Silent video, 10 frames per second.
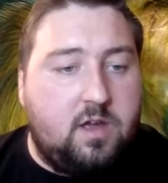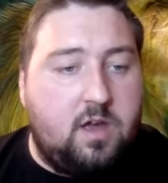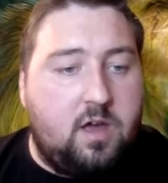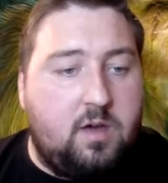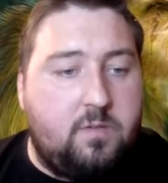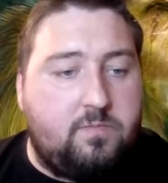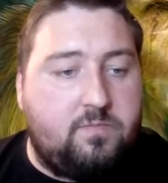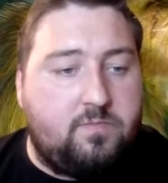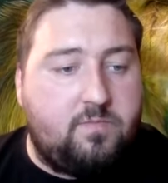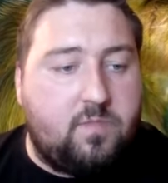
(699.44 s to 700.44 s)
Um,
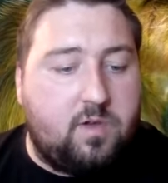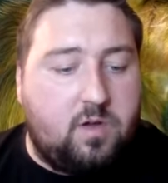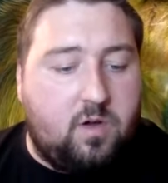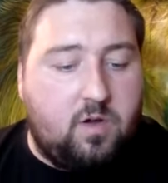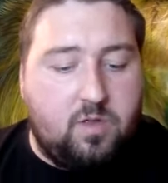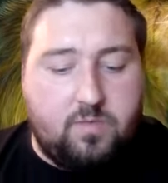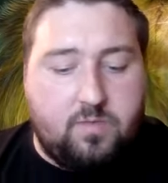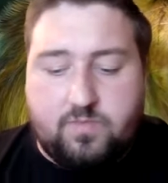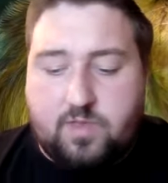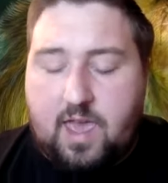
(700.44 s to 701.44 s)
on the
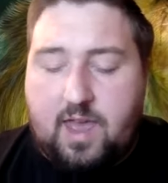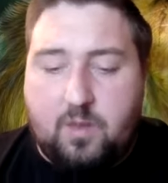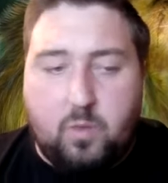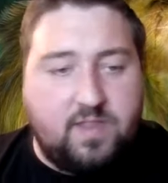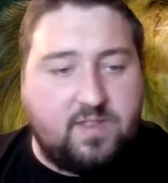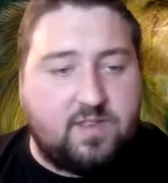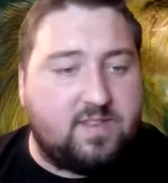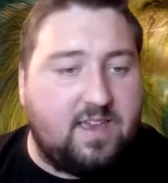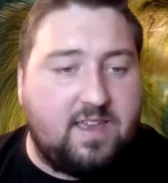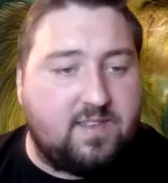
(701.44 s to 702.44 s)
say winter
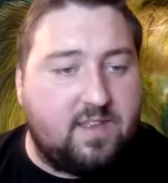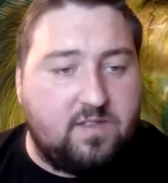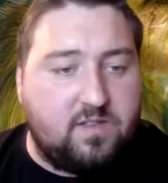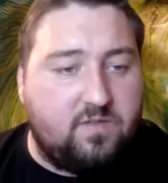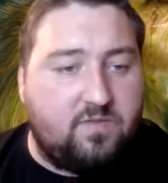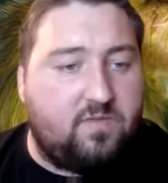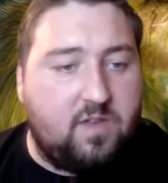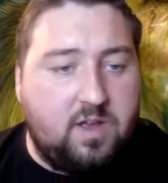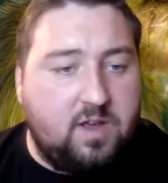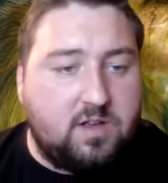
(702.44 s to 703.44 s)
seasons of
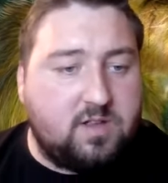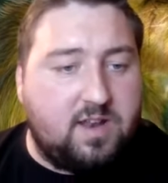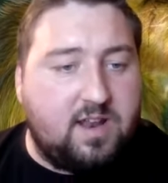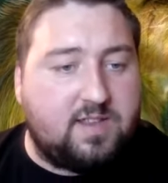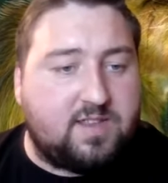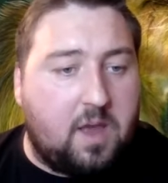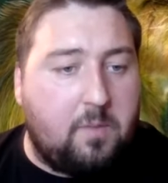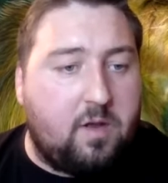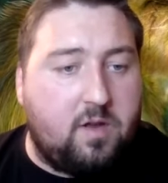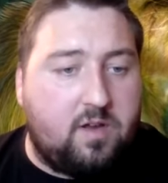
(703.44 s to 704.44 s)
so I did a
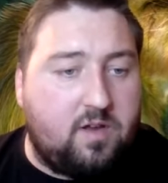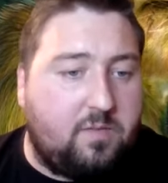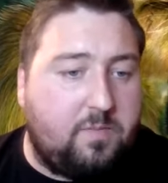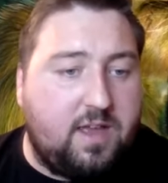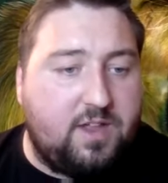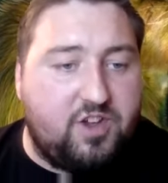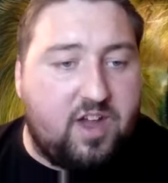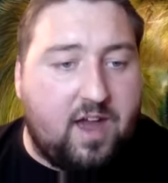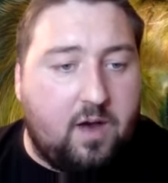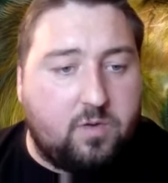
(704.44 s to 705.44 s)
summer at
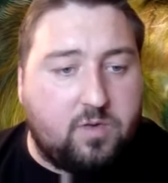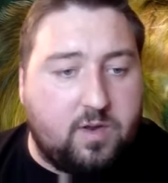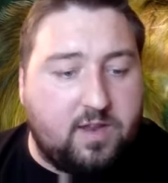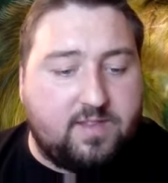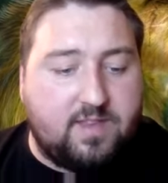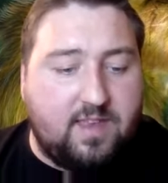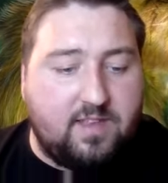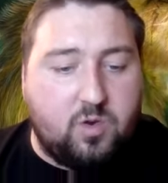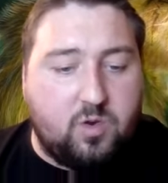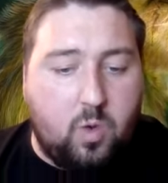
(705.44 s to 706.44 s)
PGL, so I did
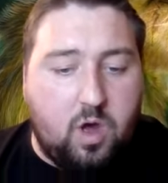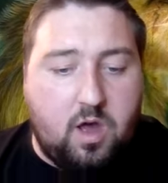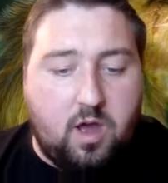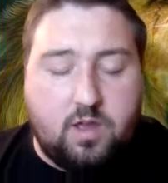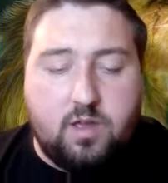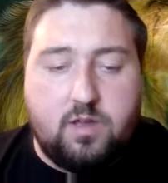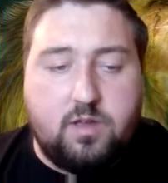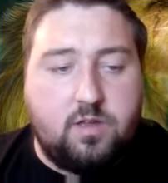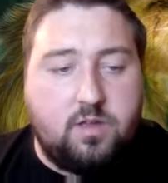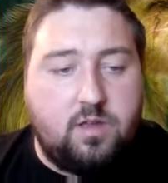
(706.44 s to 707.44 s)
seasonal work.
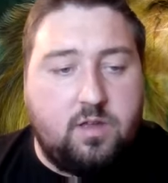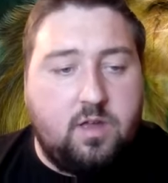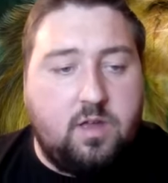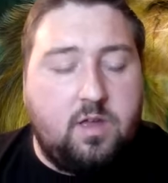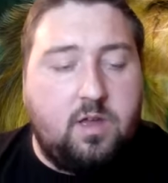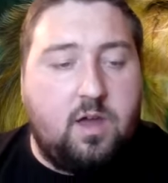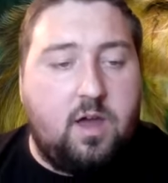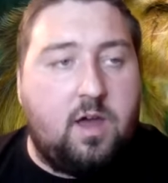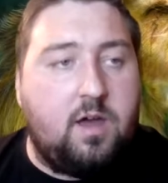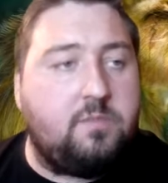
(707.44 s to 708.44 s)

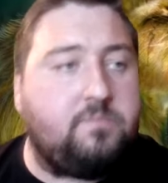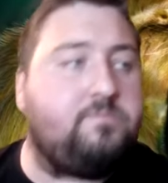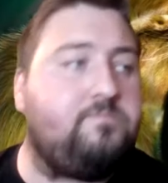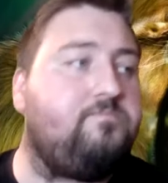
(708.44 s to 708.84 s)
Um,